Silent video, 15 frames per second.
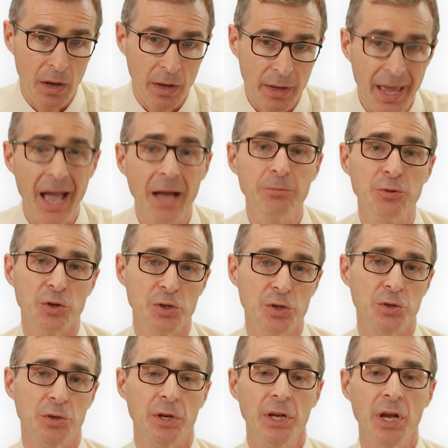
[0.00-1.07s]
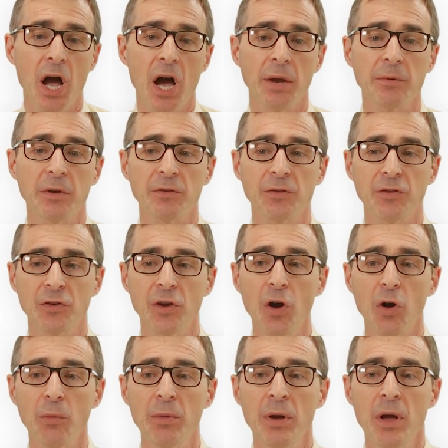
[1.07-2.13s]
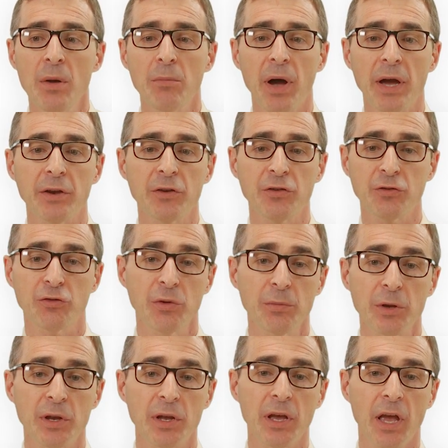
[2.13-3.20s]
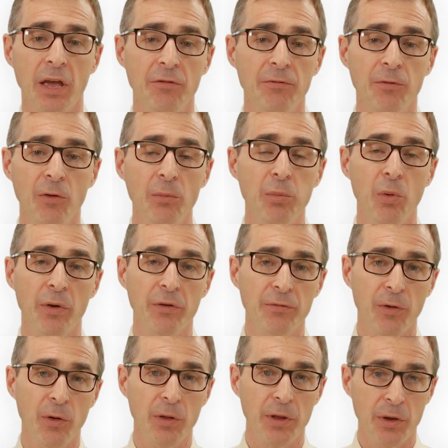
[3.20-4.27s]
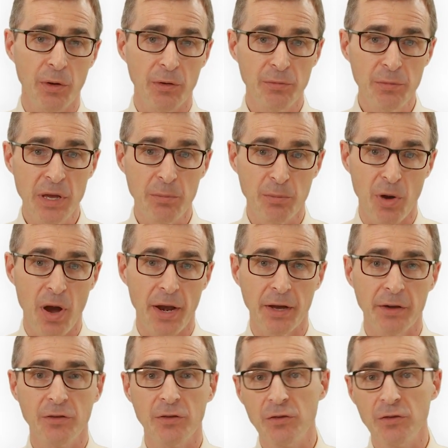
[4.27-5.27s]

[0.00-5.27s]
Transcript: capture a certain economy of scope by distributing a full portfolio of meat products.